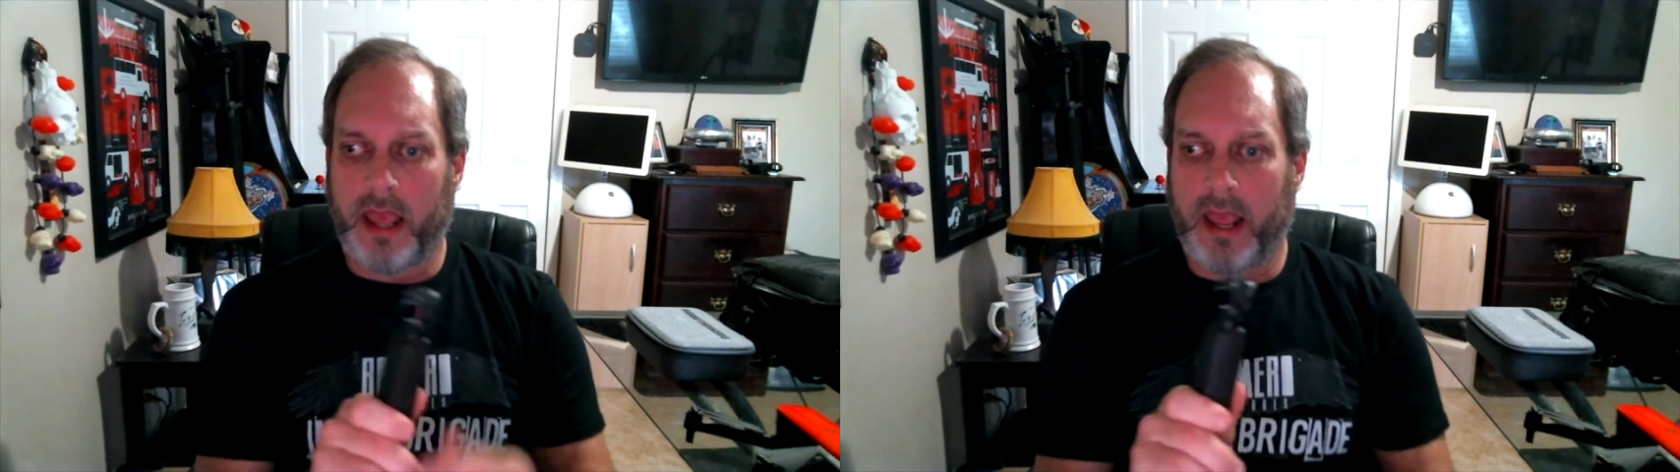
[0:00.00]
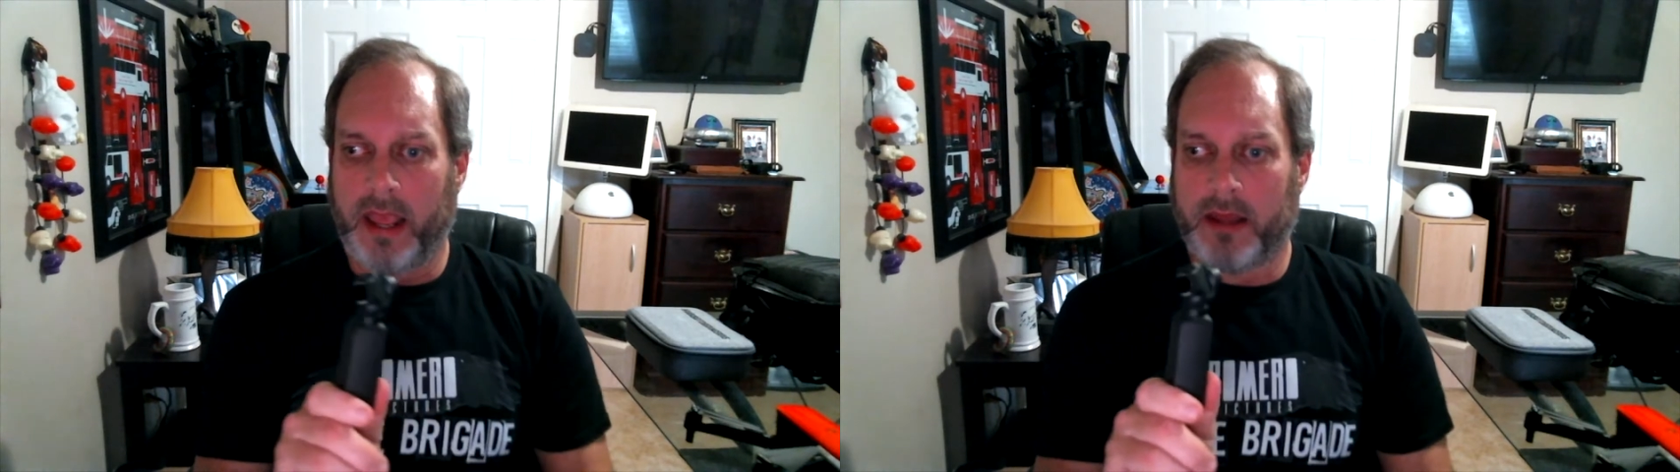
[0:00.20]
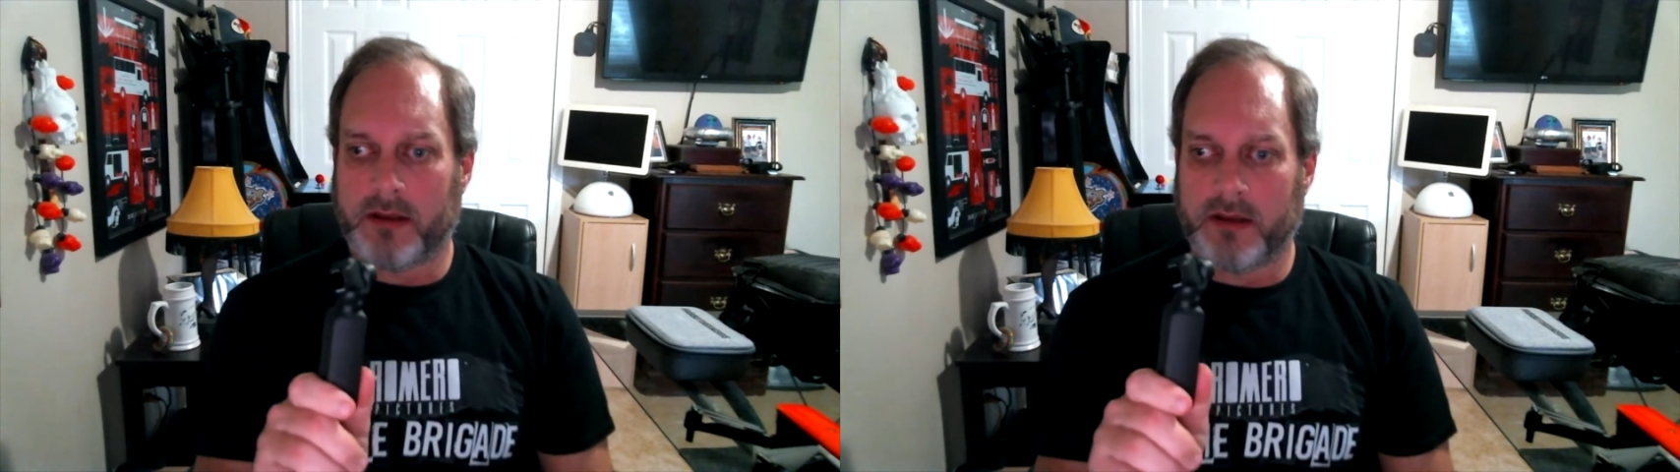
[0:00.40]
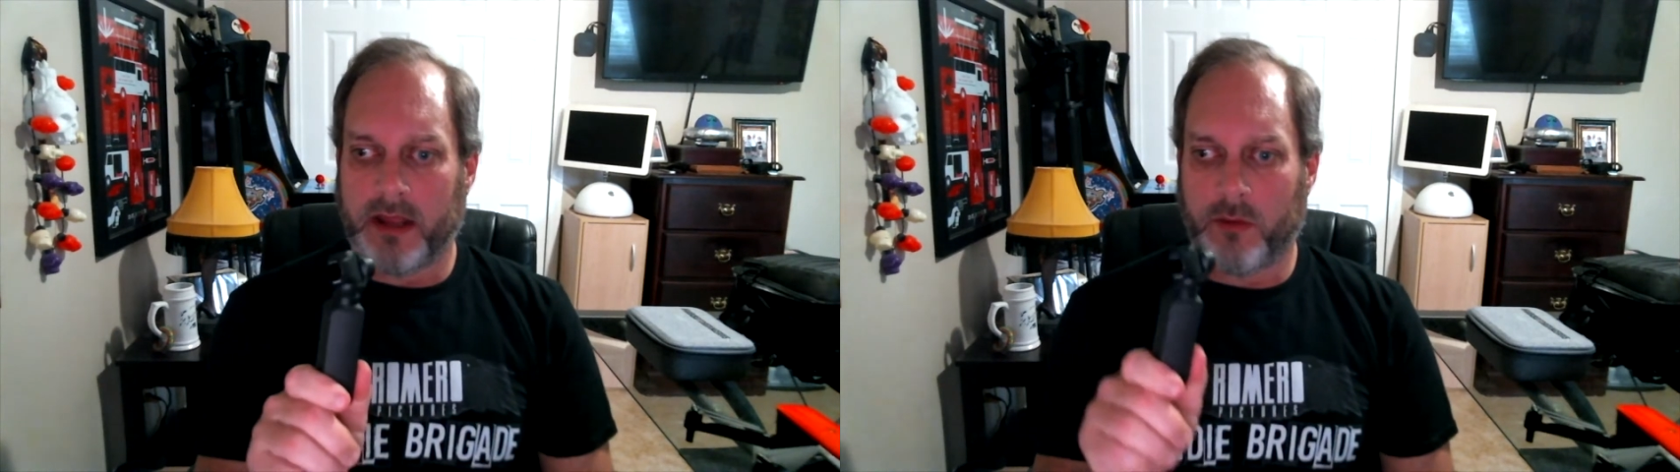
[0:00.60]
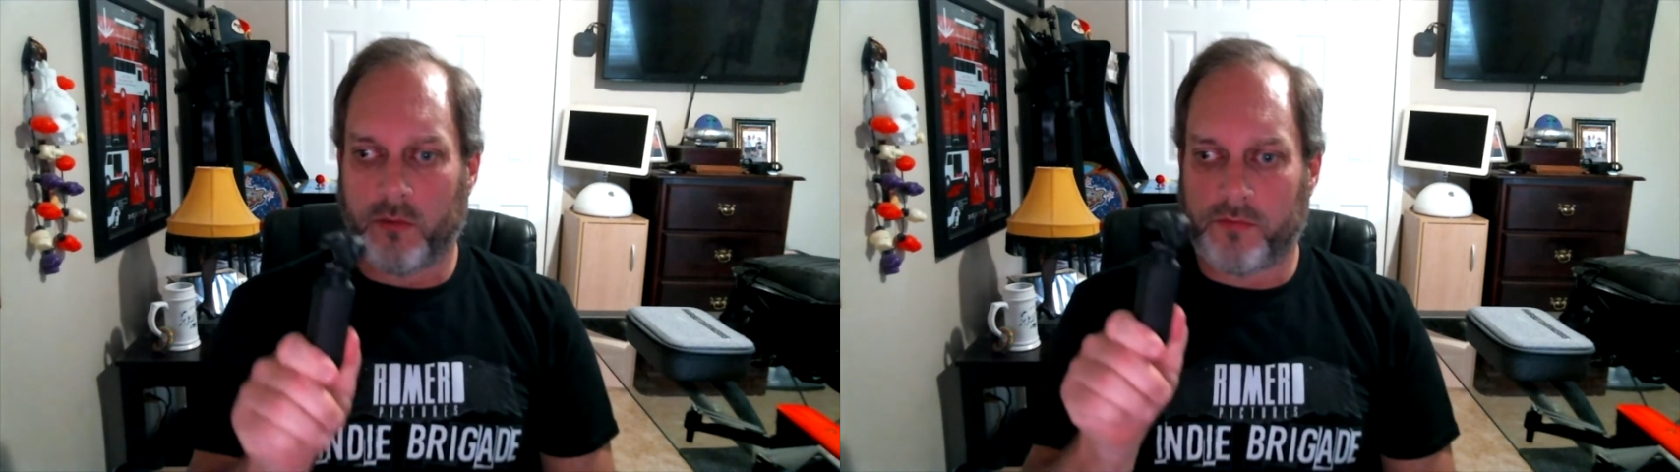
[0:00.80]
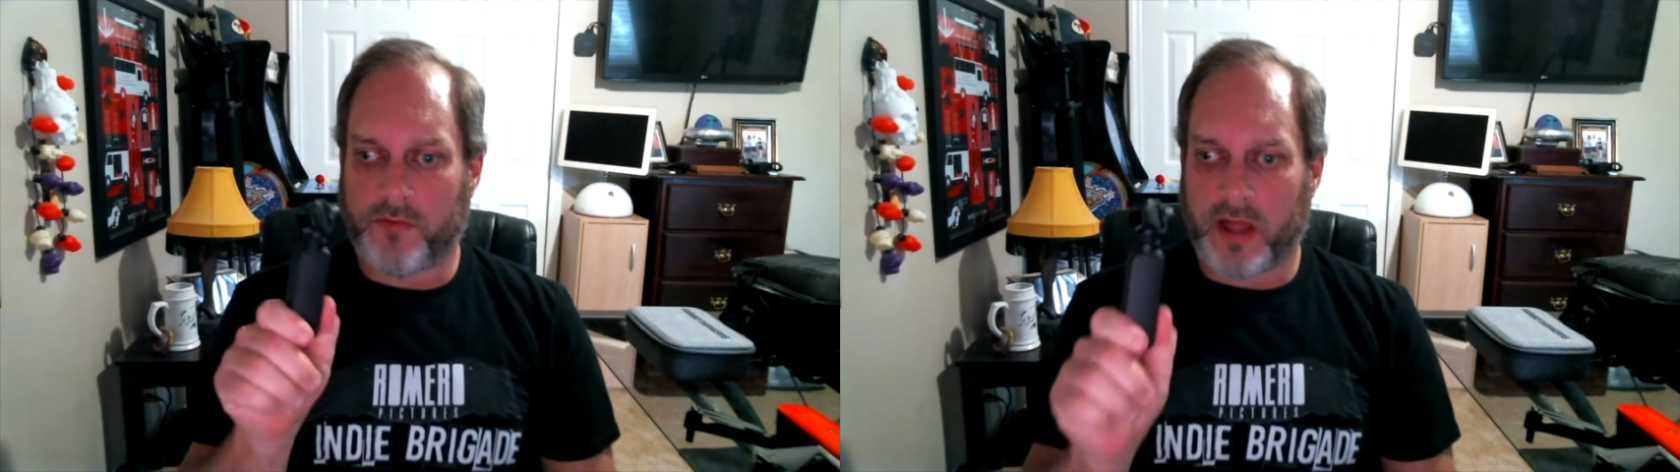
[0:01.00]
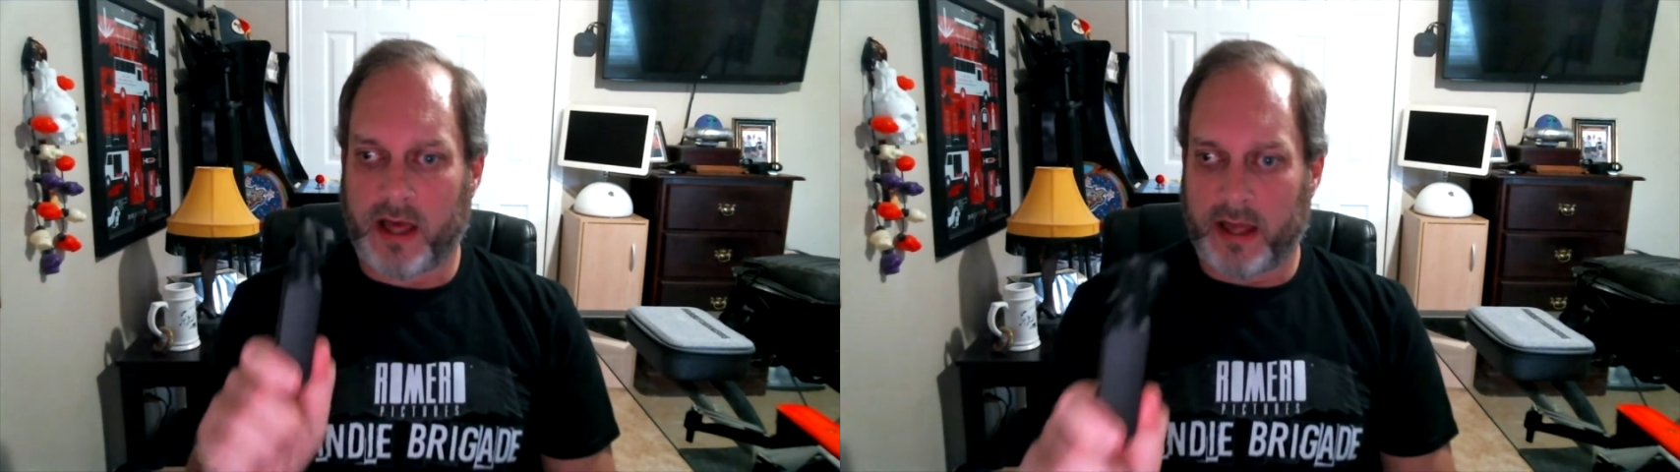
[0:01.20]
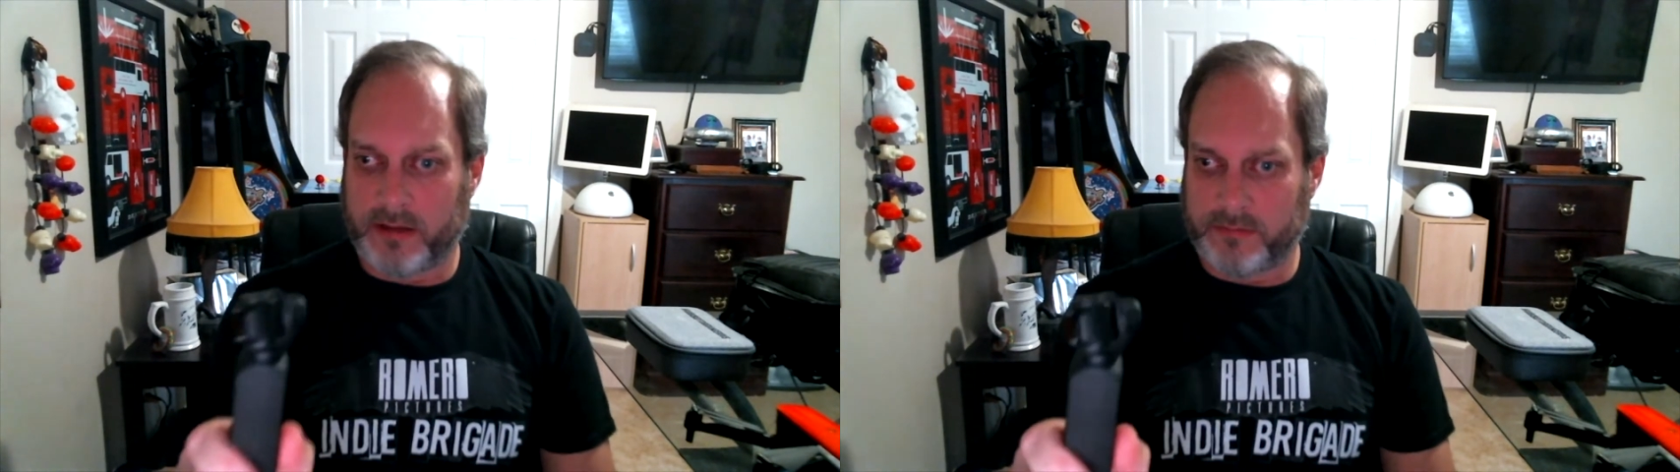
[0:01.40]
and it will
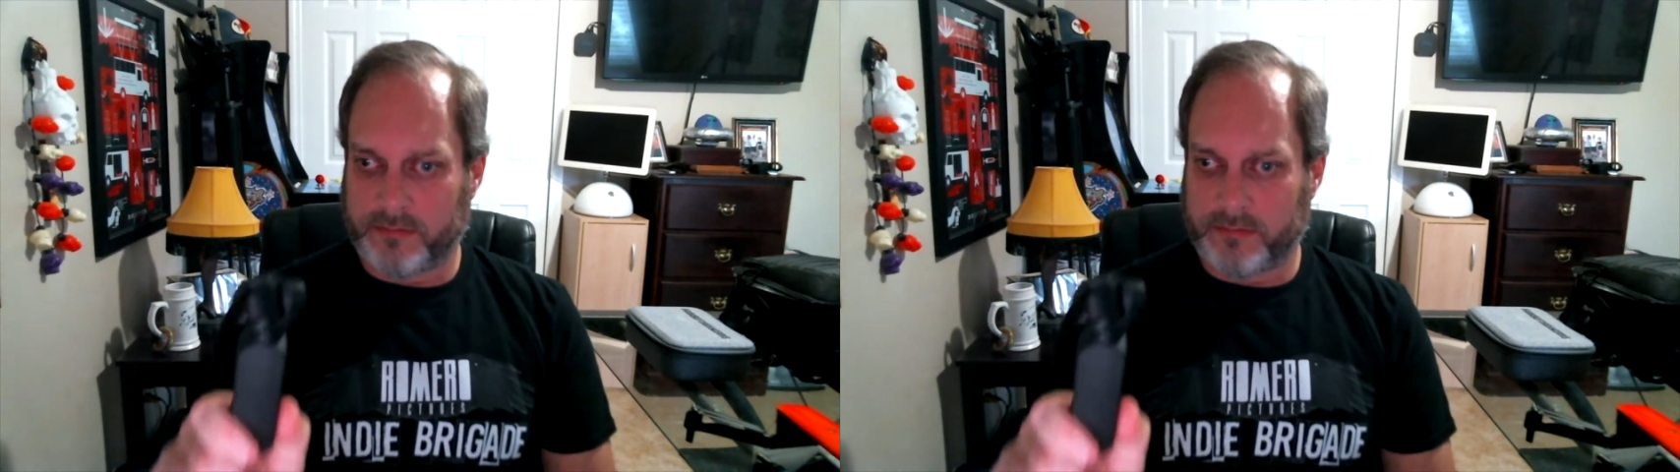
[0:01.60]
fly